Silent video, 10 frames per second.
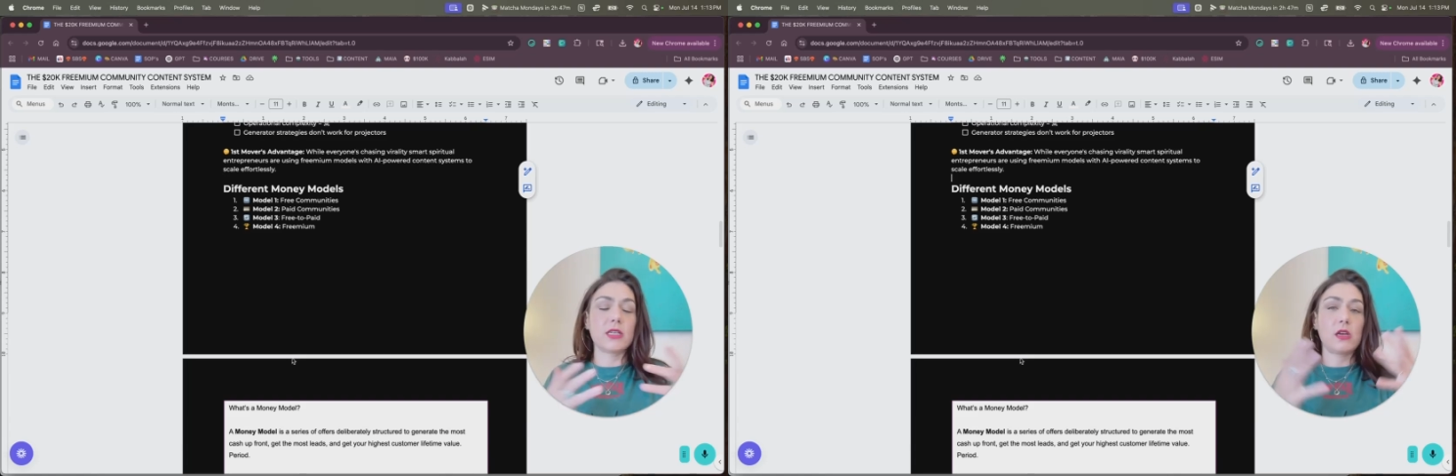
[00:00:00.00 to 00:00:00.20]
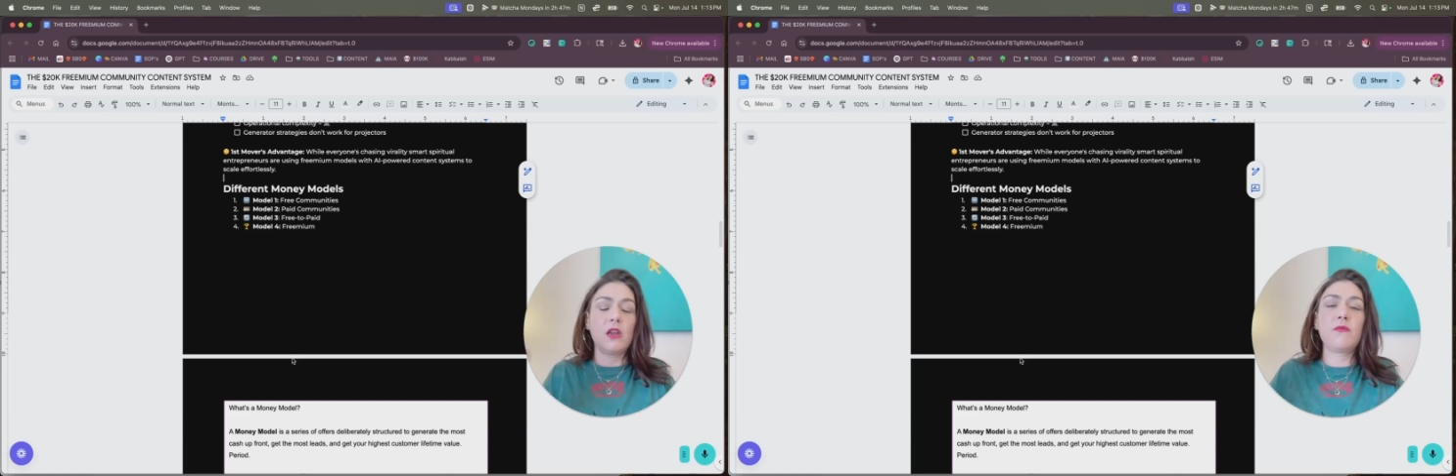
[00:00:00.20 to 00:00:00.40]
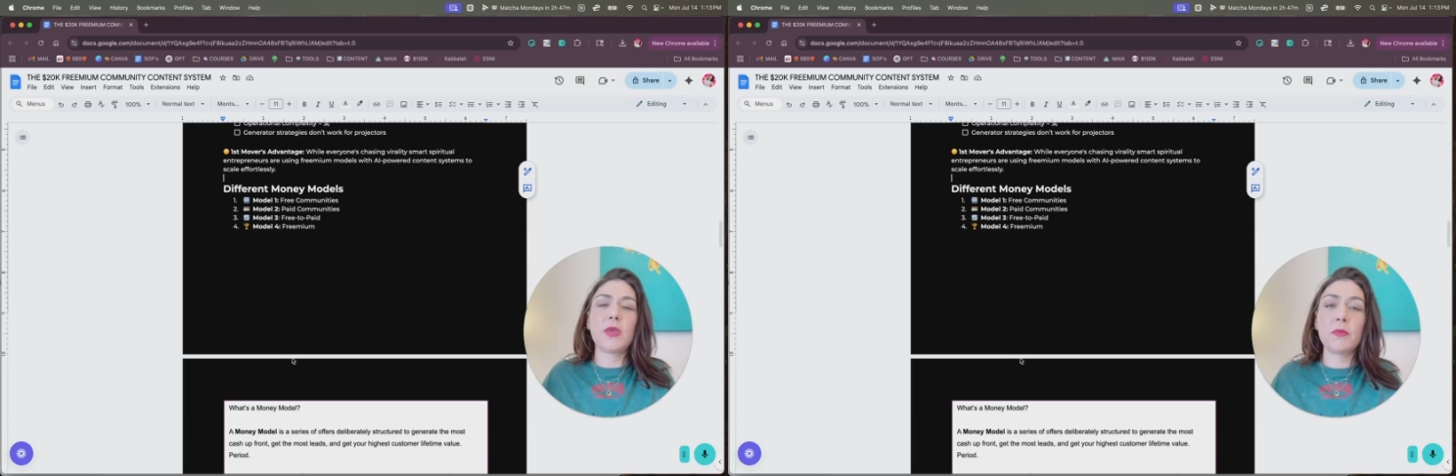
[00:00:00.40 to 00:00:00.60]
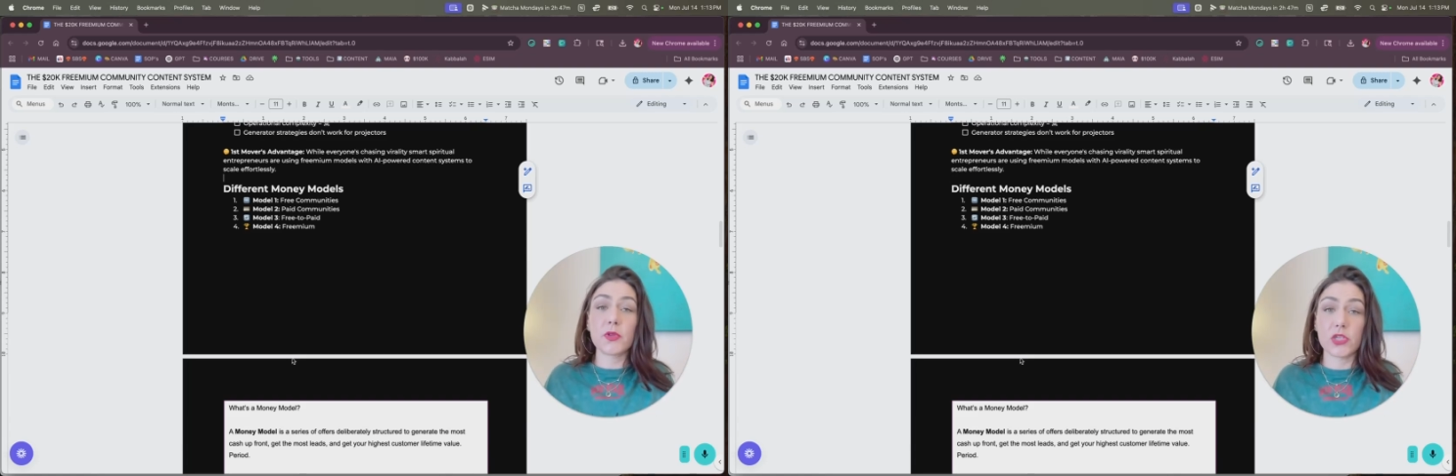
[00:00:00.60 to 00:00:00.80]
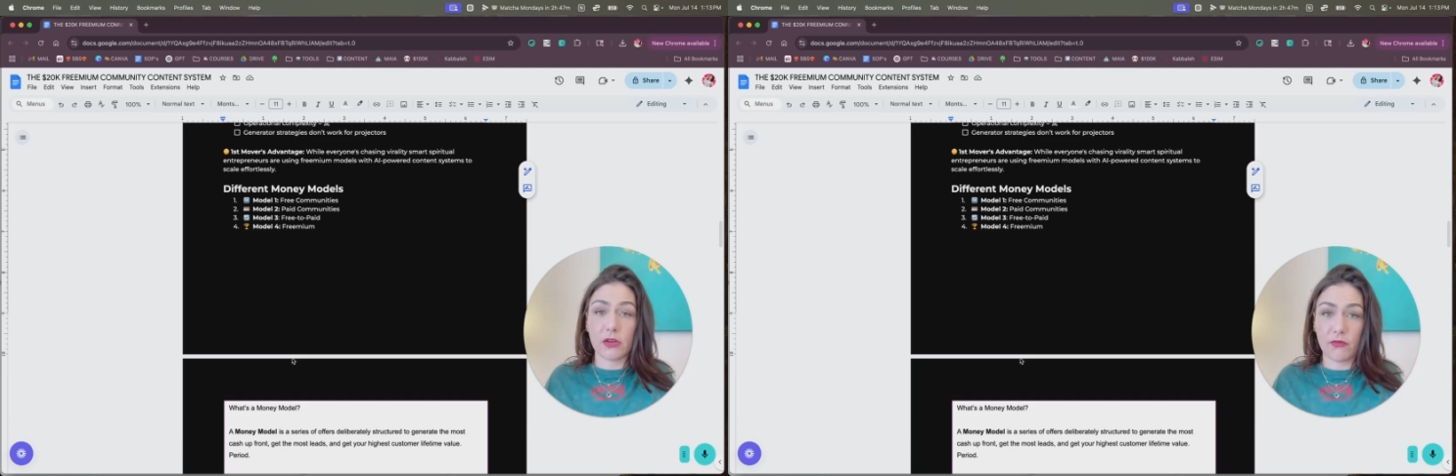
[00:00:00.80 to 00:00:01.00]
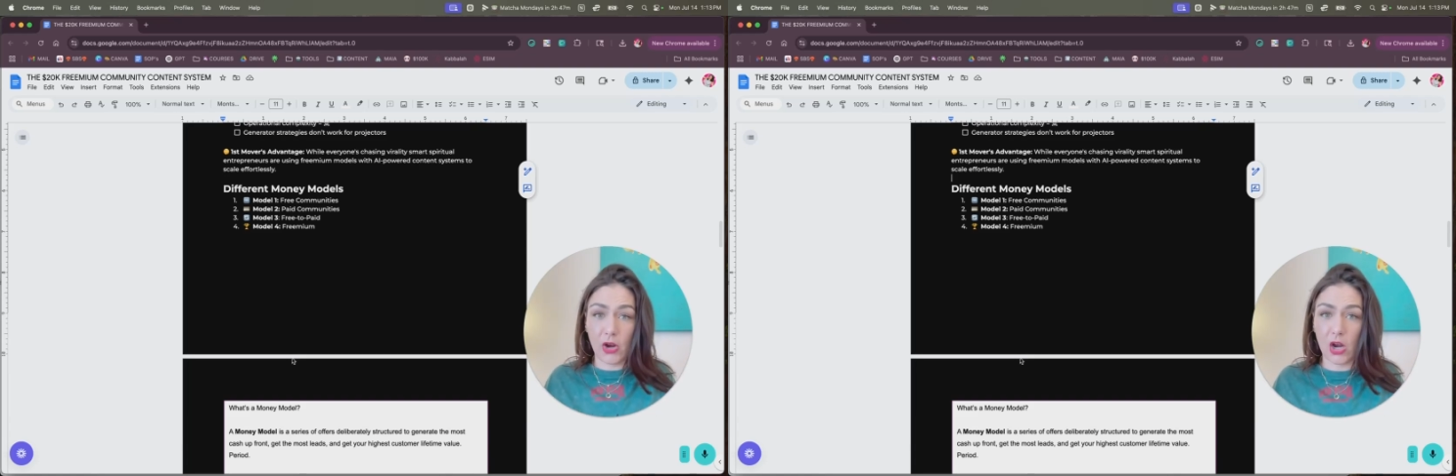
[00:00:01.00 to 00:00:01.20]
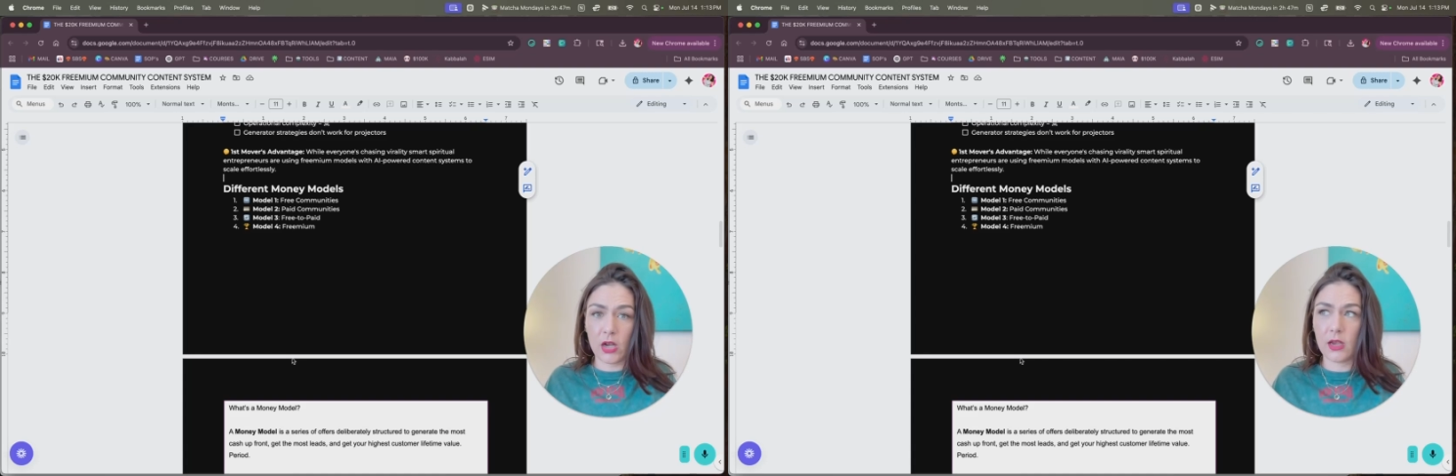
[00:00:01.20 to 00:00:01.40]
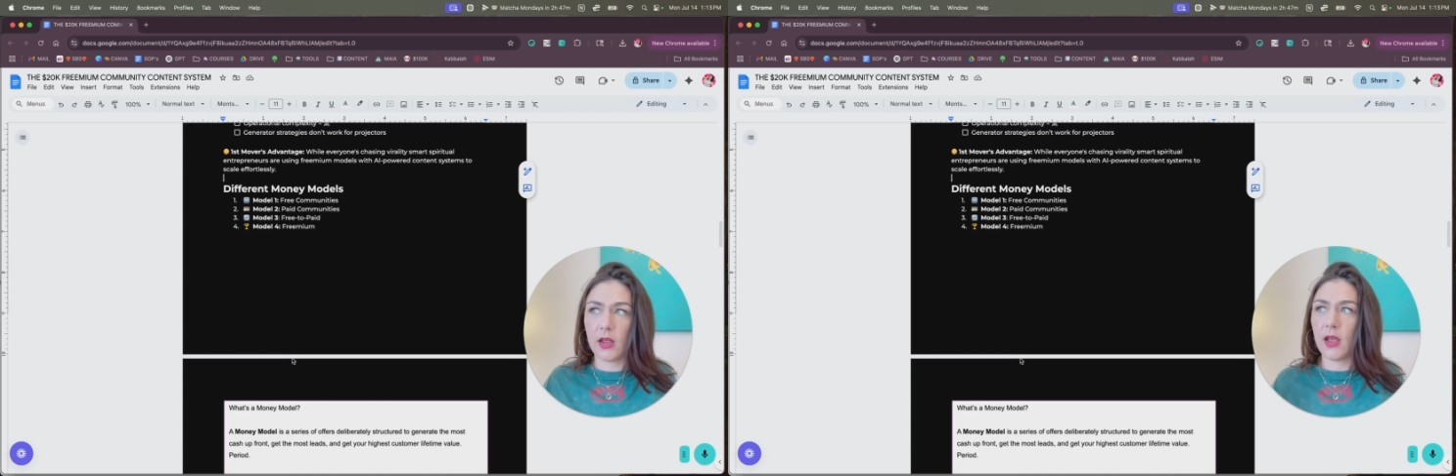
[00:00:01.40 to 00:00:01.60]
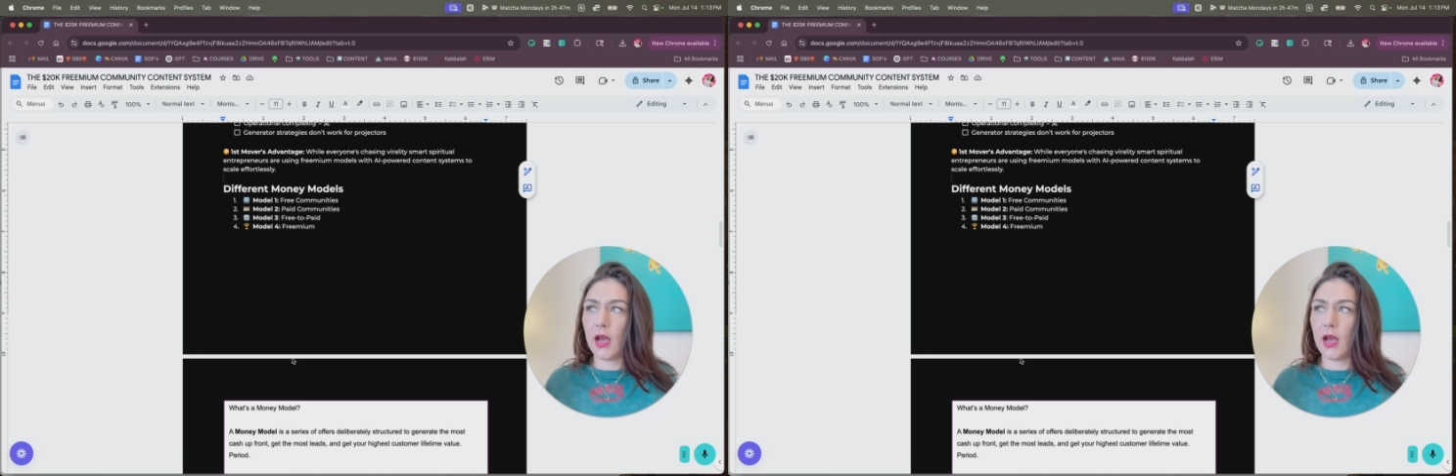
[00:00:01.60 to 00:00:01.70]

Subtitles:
a ton of people to convert.